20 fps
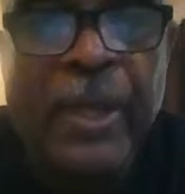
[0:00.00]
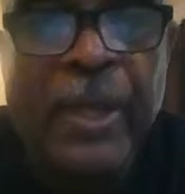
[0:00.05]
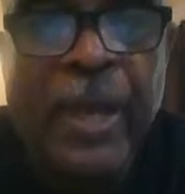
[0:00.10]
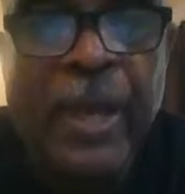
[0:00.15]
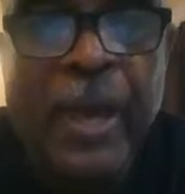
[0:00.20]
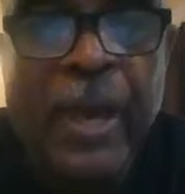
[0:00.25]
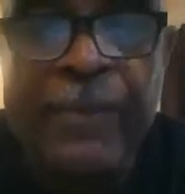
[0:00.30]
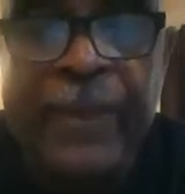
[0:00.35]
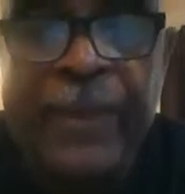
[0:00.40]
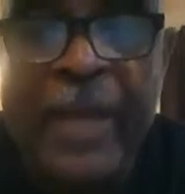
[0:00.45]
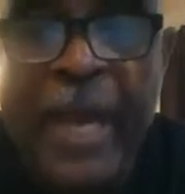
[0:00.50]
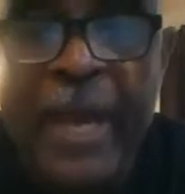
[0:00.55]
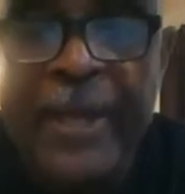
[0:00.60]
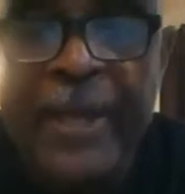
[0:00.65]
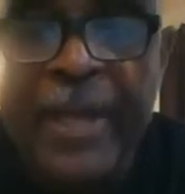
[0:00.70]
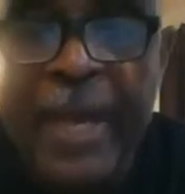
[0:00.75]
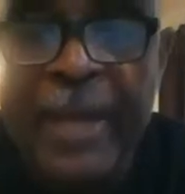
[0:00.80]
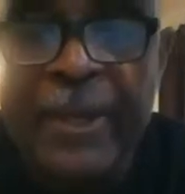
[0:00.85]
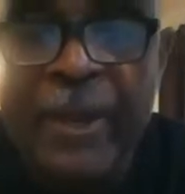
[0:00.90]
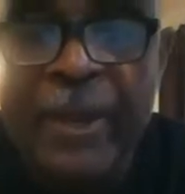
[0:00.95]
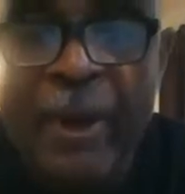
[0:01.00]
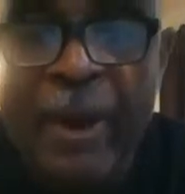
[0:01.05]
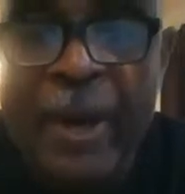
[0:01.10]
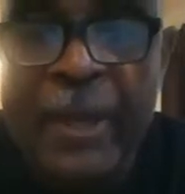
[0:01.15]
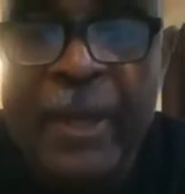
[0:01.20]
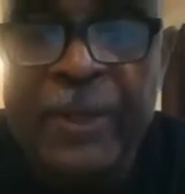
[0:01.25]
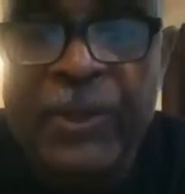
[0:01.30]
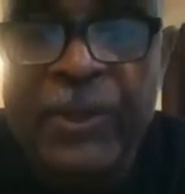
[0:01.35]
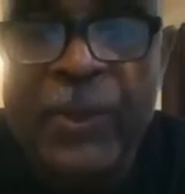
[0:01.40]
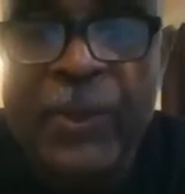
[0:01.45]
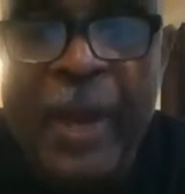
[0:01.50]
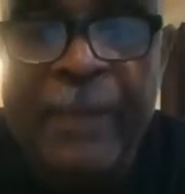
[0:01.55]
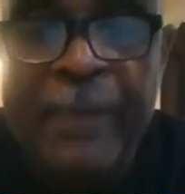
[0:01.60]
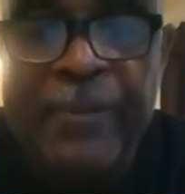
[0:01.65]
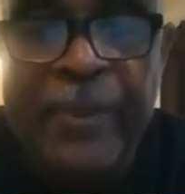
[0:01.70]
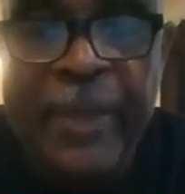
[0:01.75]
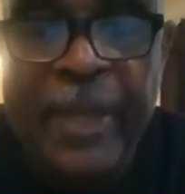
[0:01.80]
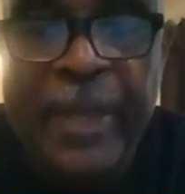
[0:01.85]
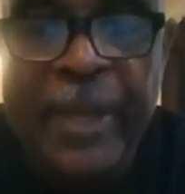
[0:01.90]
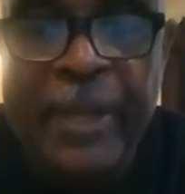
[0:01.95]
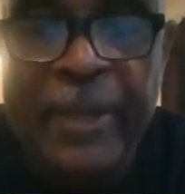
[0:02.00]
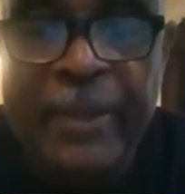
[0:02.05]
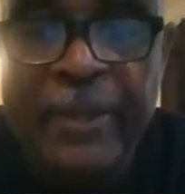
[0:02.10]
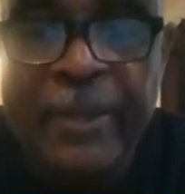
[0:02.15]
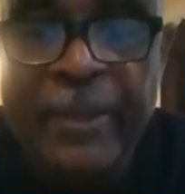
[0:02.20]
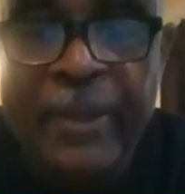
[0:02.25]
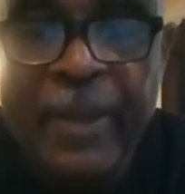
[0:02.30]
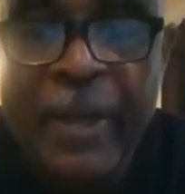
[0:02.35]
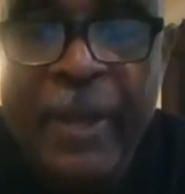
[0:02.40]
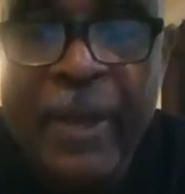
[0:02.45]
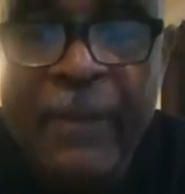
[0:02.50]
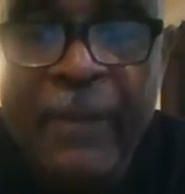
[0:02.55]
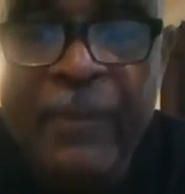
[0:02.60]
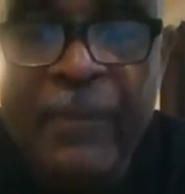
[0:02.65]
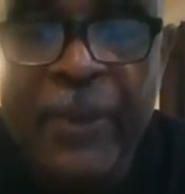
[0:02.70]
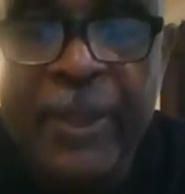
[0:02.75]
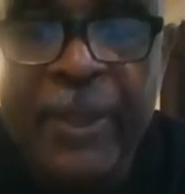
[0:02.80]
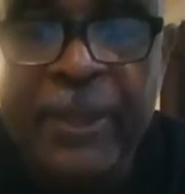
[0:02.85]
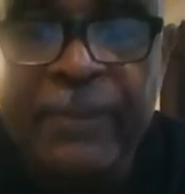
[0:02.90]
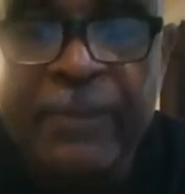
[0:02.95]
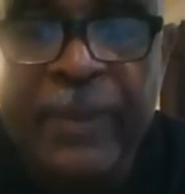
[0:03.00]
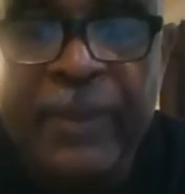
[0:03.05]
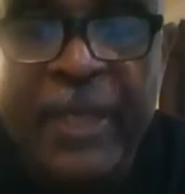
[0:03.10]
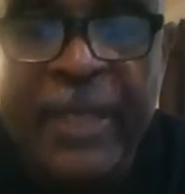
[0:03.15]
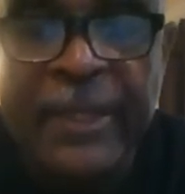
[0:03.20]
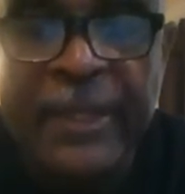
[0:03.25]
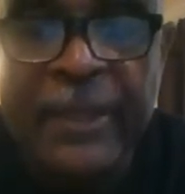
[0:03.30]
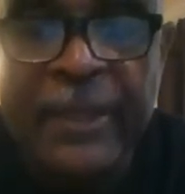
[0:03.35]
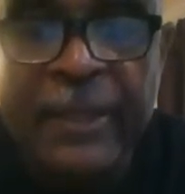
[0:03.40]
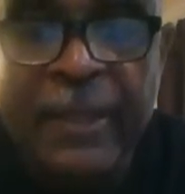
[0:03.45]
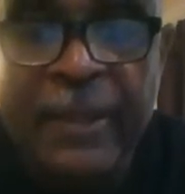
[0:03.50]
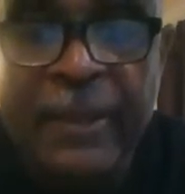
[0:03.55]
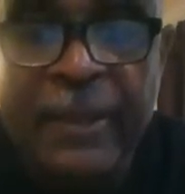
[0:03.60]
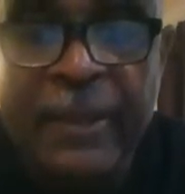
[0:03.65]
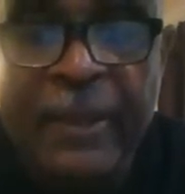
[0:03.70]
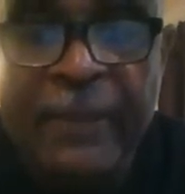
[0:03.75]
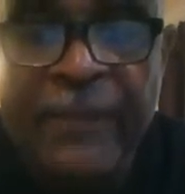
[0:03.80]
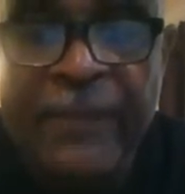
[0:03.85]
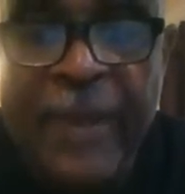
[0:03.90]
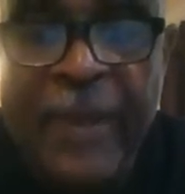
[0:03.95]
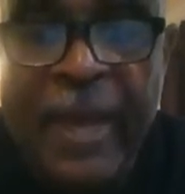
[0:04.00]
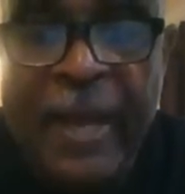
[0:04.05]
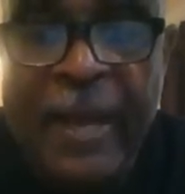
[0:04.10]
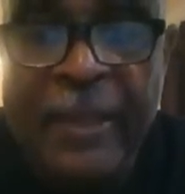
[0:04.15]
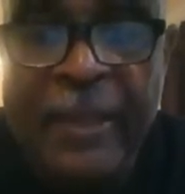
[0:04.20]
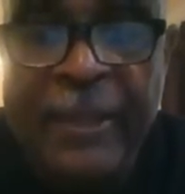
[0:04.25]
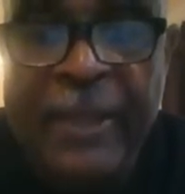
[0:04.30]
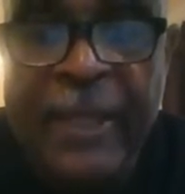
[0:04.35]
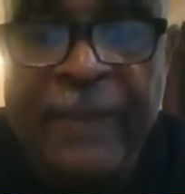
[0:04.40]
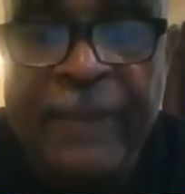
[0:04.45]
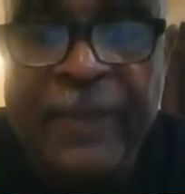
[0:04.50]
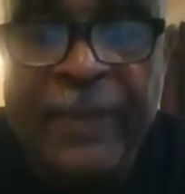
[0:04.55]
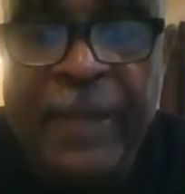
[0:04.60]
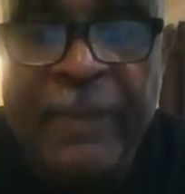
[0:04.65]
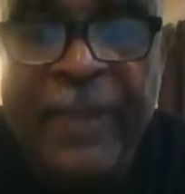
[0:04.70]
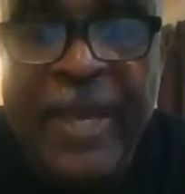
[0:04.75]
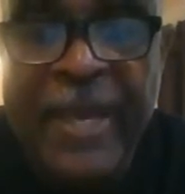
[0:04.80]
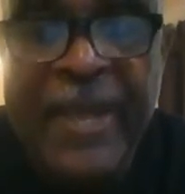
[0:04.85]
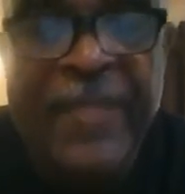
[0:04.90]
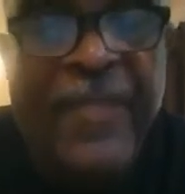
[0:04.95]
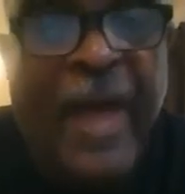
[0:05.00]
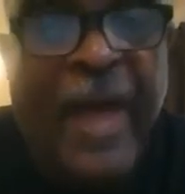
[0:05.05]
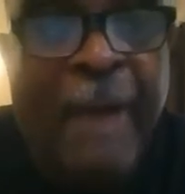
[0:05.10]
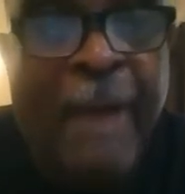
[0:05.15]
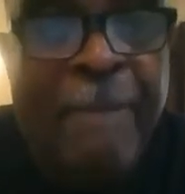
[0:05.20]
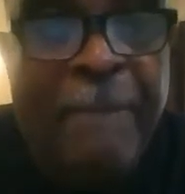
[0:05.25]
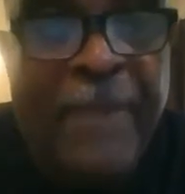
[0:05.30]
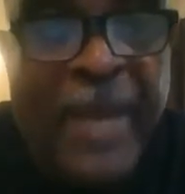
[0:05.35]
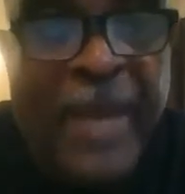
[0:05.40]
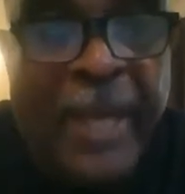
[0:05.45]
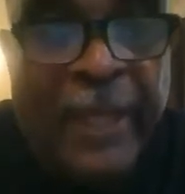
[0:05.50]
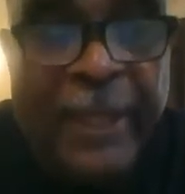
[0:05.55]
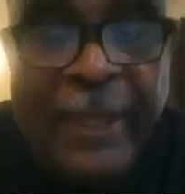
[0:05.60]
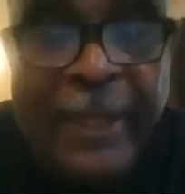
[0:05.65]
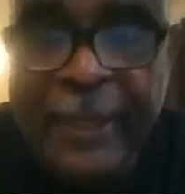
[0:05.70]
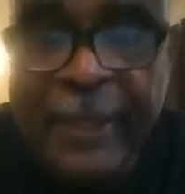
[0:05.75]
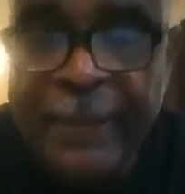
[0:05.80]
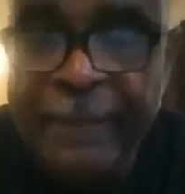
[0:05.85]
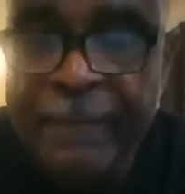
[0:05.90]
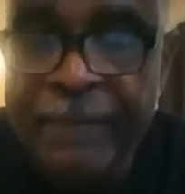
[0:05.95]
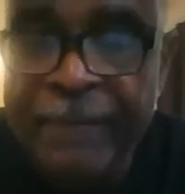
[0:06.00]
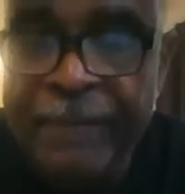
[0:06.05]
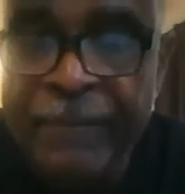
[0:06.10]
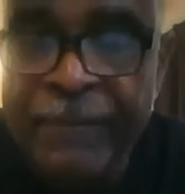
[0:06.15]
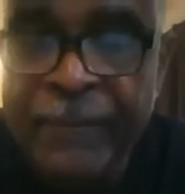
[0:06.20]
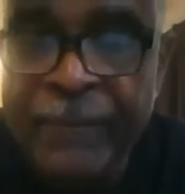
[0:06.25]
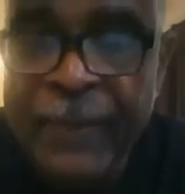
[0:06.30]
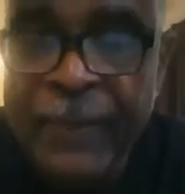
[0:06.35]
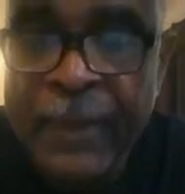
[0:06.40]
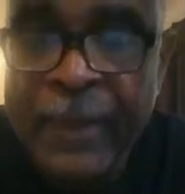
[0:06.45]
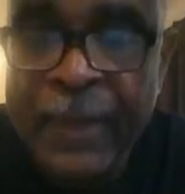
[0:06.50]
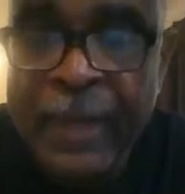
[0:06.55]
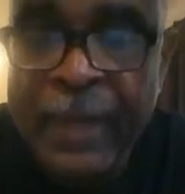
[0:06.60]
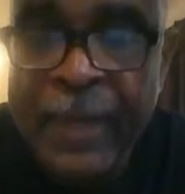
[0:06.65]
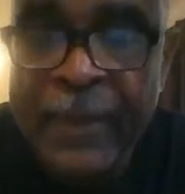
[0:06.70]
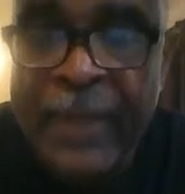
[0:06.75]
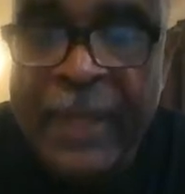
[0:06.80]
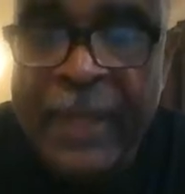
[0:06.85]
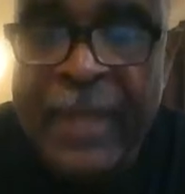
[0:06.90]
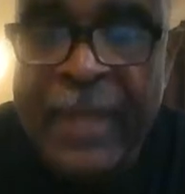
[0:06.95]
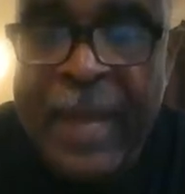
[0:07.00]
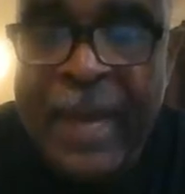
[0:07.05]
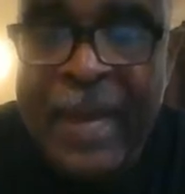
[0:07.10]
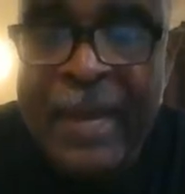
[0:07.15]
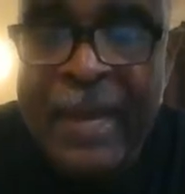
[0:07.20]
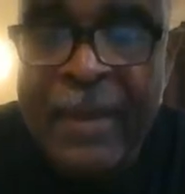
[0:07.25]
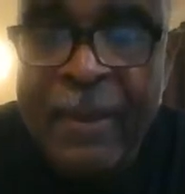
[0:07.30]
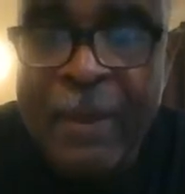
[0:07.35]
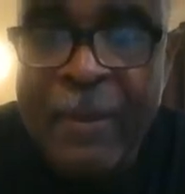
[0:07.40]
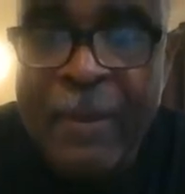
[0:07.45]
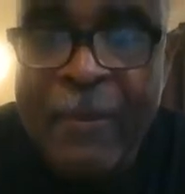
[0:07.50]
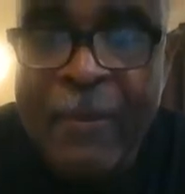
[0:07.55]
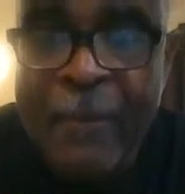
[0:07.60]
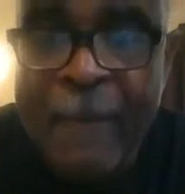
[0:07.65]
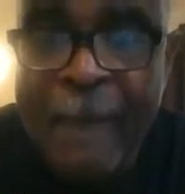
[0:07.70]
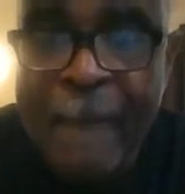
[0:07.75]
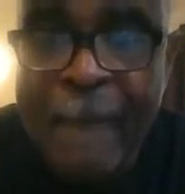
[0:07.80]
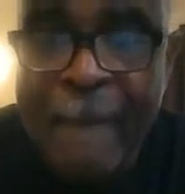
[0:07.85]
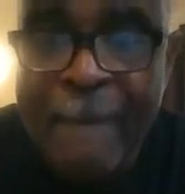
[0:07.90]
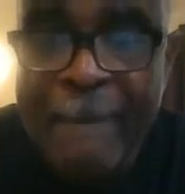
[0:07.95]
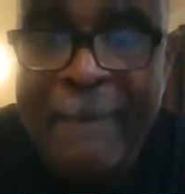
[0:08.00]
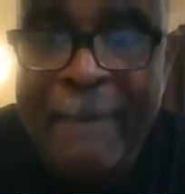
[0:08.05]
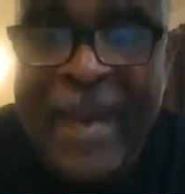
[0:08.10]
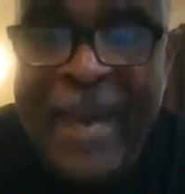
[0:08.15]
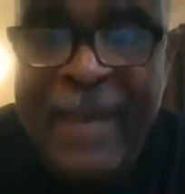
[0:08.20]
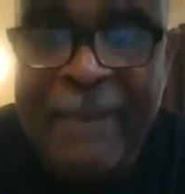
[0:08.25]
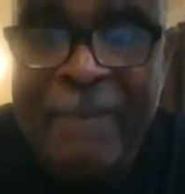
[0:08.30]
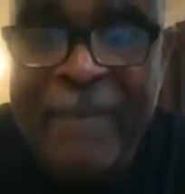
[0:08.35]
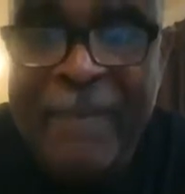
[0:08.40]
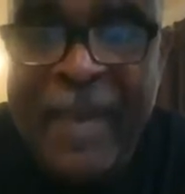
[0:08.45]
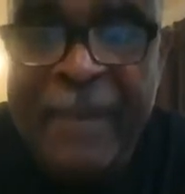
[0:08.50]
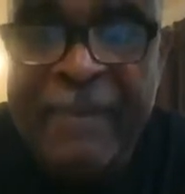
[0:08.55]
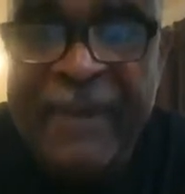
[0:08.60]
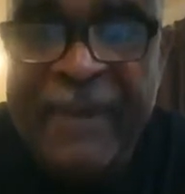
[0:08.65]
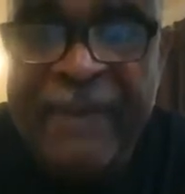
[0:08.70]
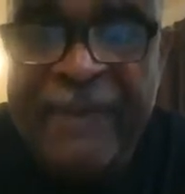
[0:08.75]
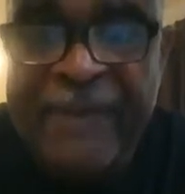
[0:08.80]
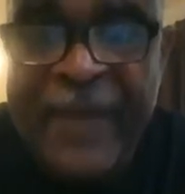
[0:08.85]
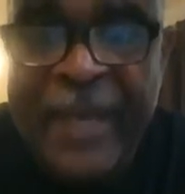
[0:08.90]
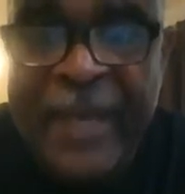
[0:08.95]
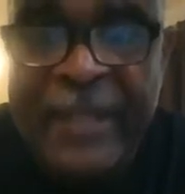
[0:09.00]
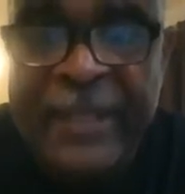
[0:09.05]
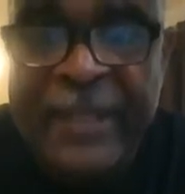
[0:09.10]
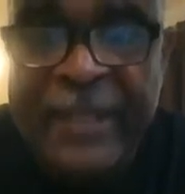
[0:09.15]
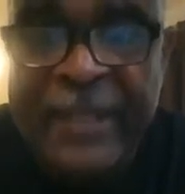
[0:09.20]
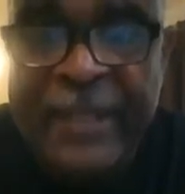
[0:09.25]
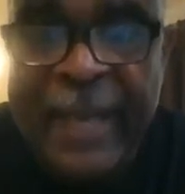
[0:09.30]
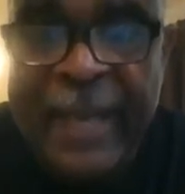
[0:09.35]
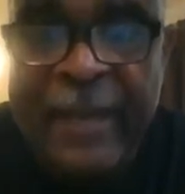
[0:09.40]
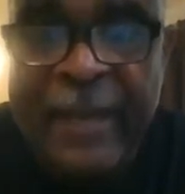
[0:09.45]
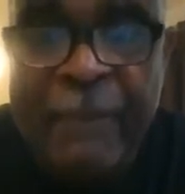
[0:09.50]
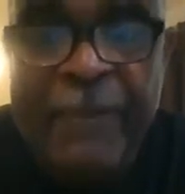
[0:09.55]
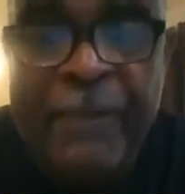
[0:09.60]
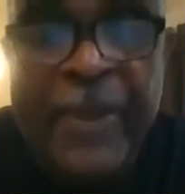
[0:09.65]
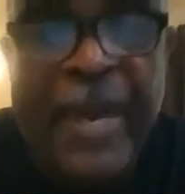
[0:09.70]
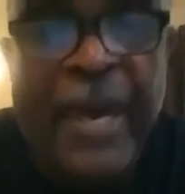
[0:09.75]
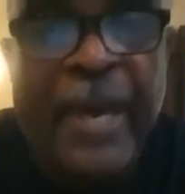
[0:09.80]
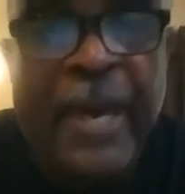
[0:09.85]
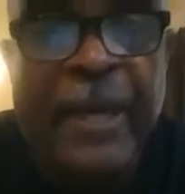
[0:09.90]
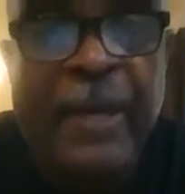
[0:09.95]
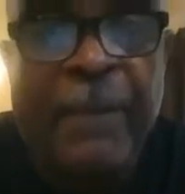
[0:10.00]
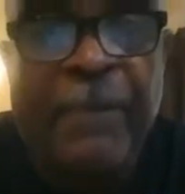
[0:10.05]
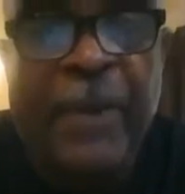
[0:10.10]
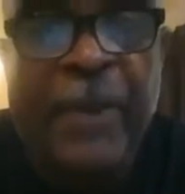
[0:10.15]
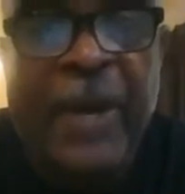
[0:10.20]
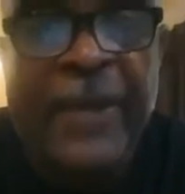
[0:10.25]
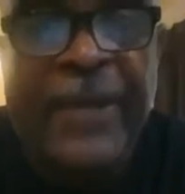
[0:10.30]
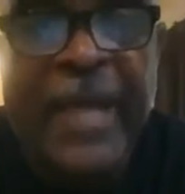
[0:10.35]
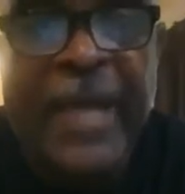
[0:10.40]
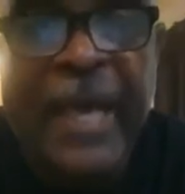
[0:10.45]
Apply thine heart to apprehend. For it is pleasant if thou keep them in thy belly, that thy might may be fixed like a peg upon thy